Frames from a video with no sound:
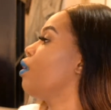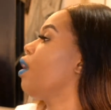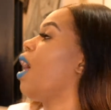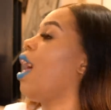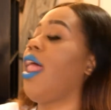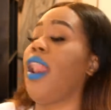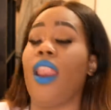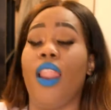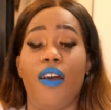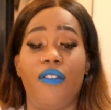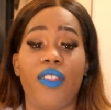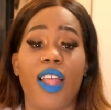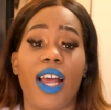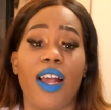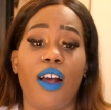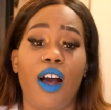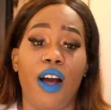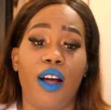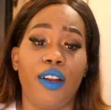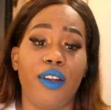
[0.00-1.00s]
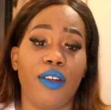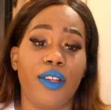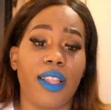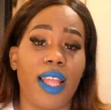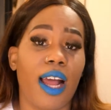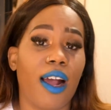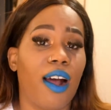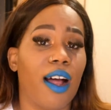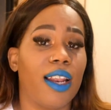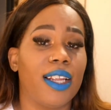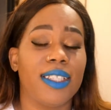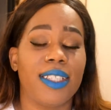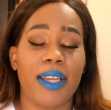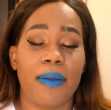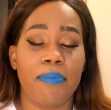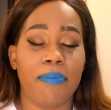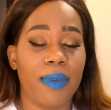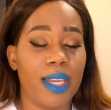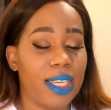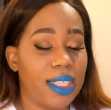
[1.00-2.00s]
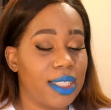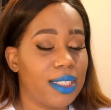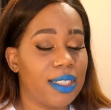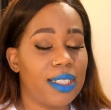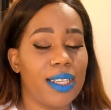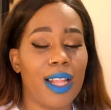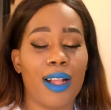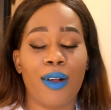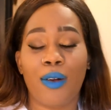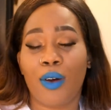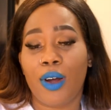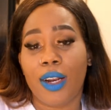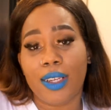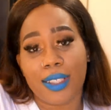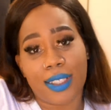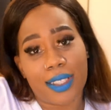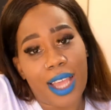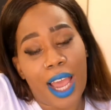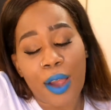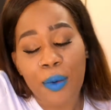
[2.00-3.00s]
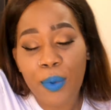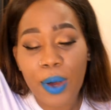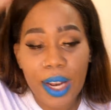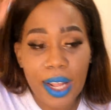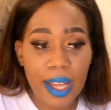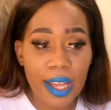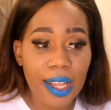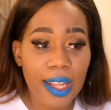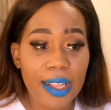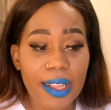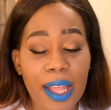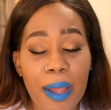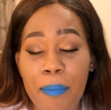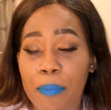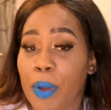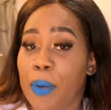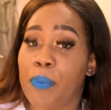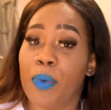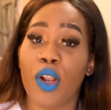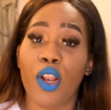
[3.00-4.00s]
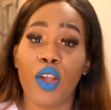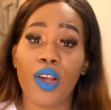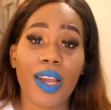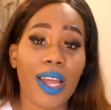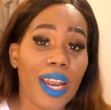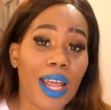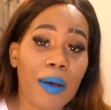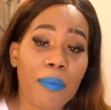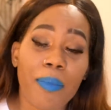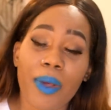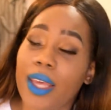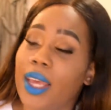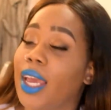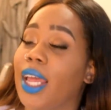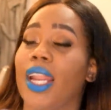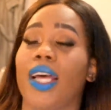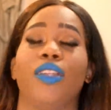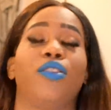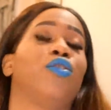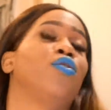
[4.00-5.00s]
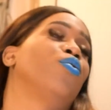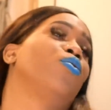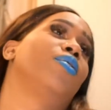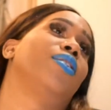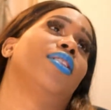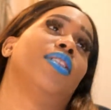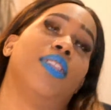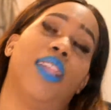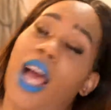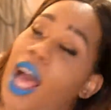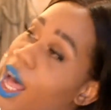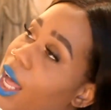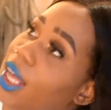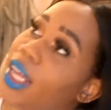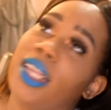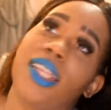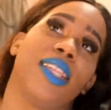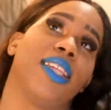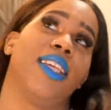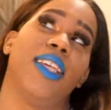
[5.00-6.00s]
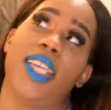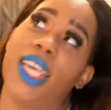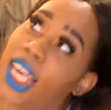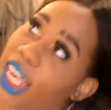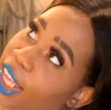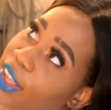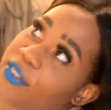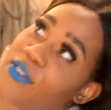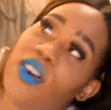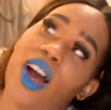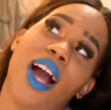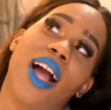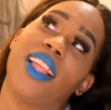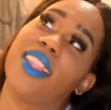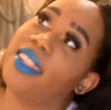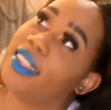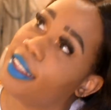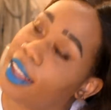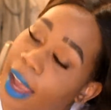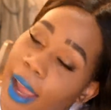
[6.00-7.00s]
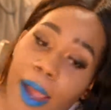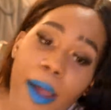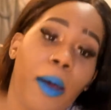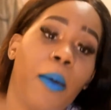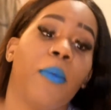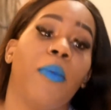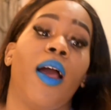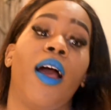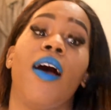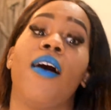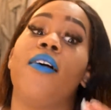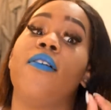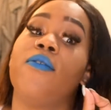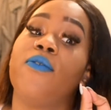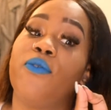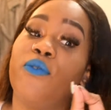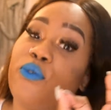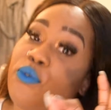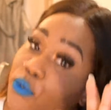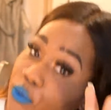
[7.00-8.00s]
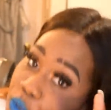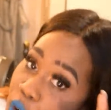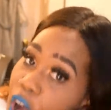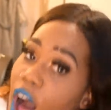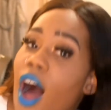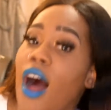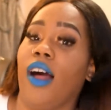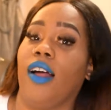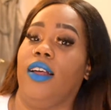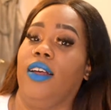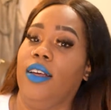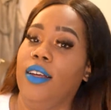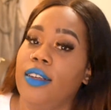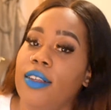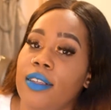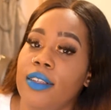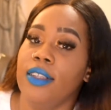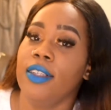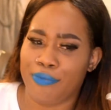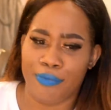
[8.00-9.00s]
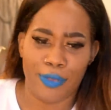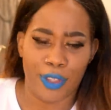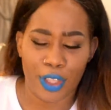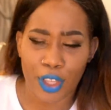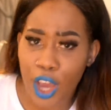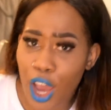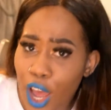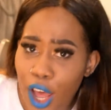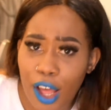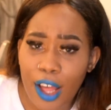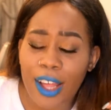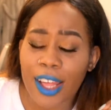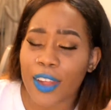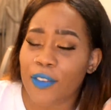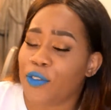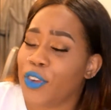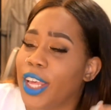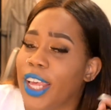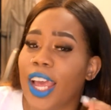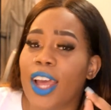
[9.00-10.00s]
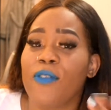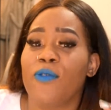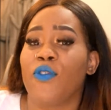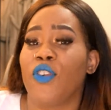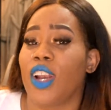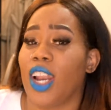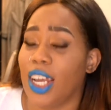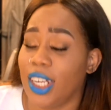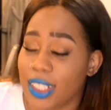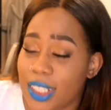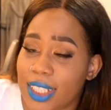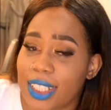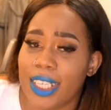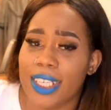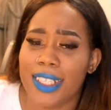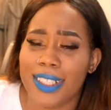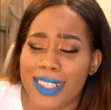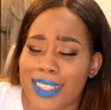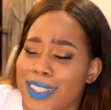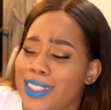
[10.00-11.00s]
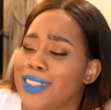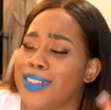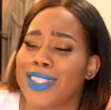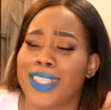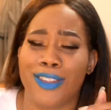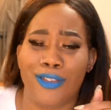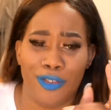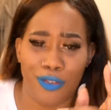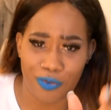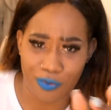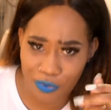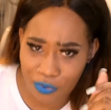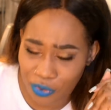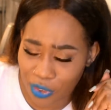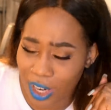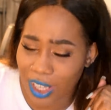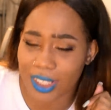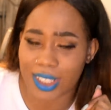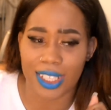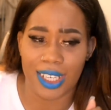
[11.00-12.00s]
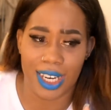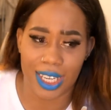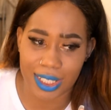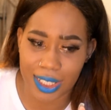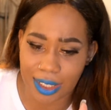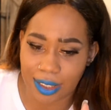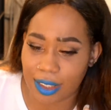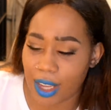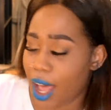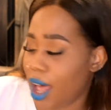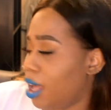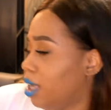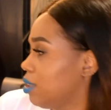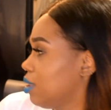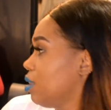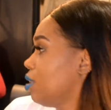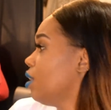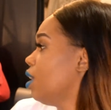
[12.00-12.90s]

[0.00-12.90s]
I love that color. That color is amazing. I got outside with it and people looking at me and I do not give a damn fuck. Girl, if you can't flaunt it, then flaunt it like it's hot.